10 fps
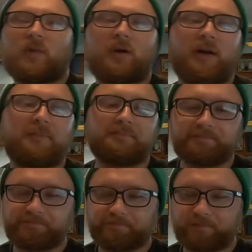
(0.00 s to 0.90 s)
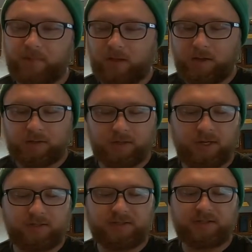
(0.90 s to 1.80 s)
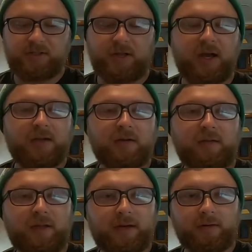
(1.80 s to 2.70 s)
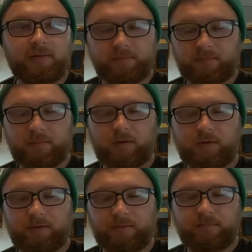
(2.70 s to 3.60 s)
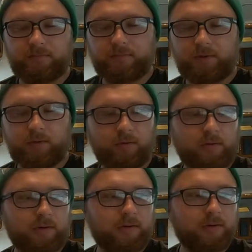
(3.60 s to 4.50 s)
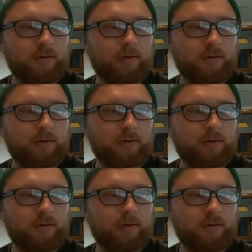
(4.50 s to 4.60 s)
alright, so now since you got your leader on your